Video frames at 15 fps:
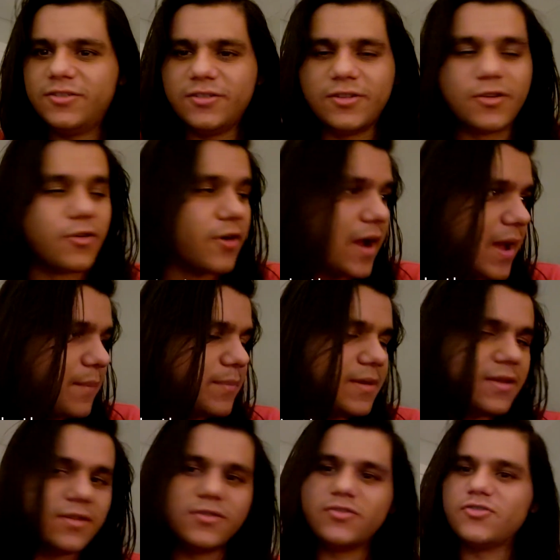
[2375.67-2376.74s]

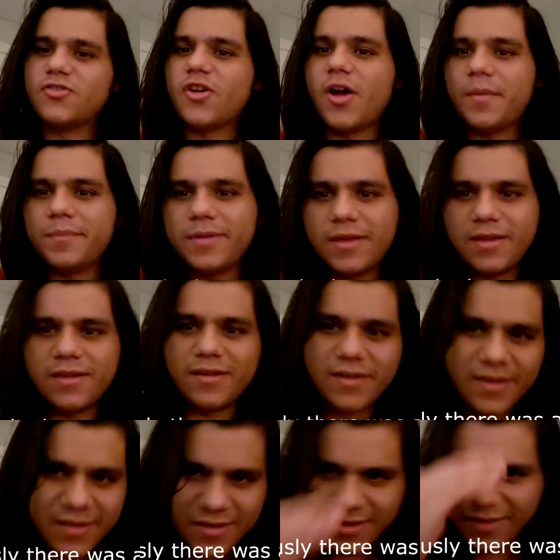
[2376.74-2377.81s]
Crappy, choppy,
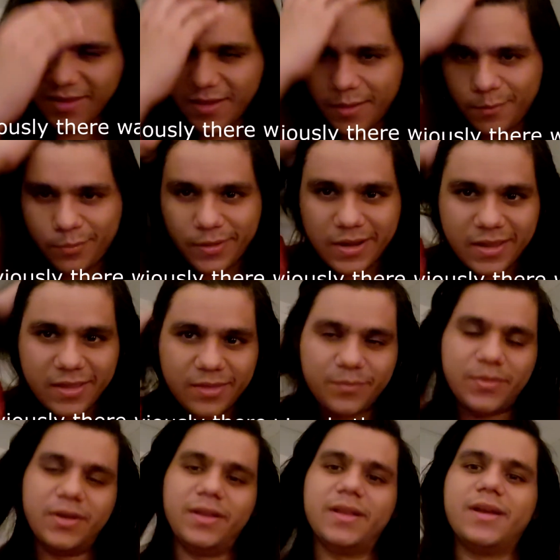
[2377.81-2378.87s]
uh, break in the
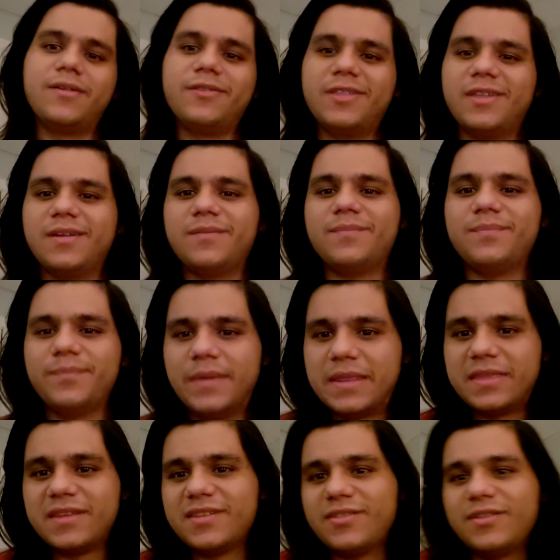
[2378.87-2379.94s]
middle and everything. But
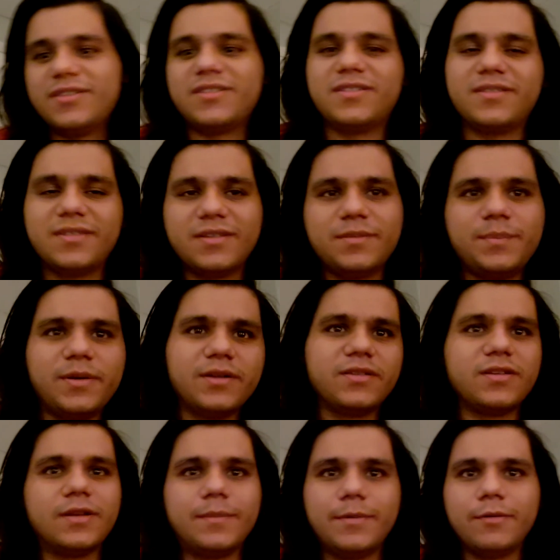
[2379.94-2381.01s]
this one's this part's
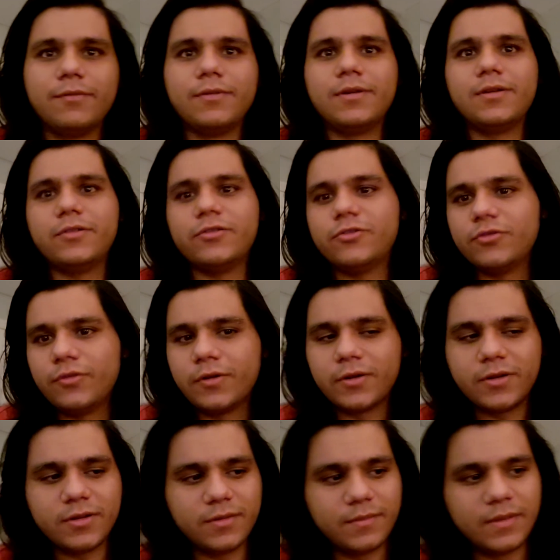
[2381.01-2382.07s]
going to be real short.
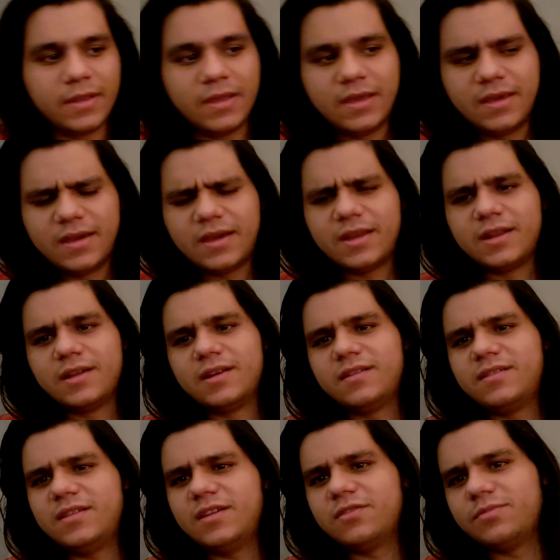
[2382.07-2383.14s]
And I'm going to
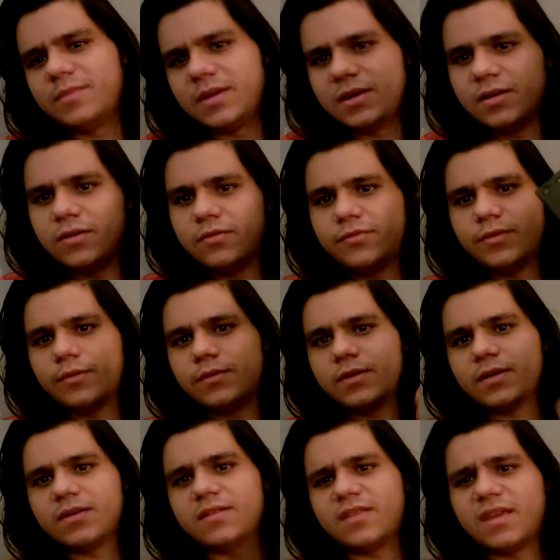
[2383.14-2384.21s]
see if my new phone
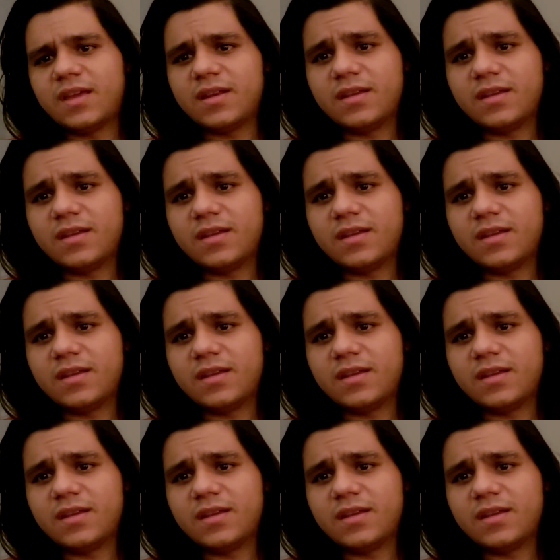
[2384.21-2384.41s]
does that.